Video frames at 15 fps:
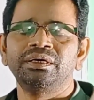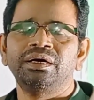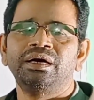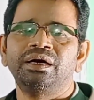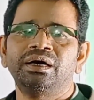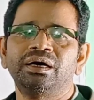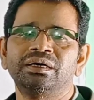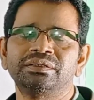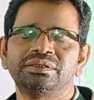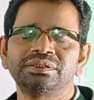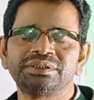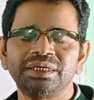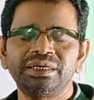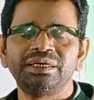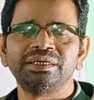the
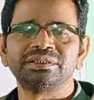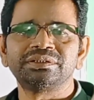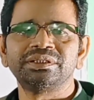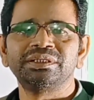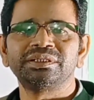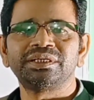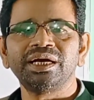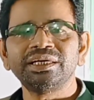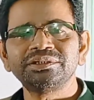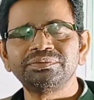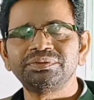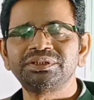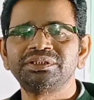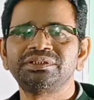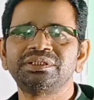sellings in cash
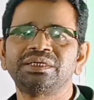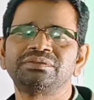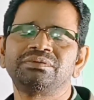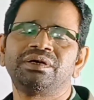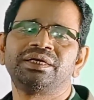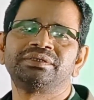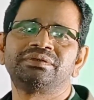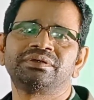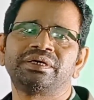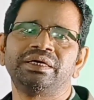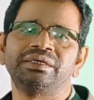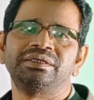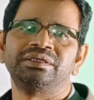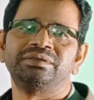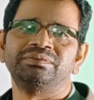basis as well as the
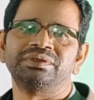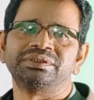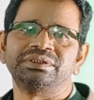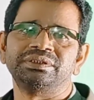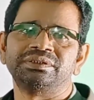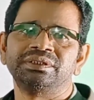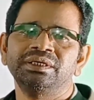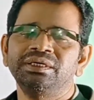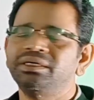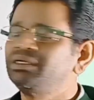credit basis.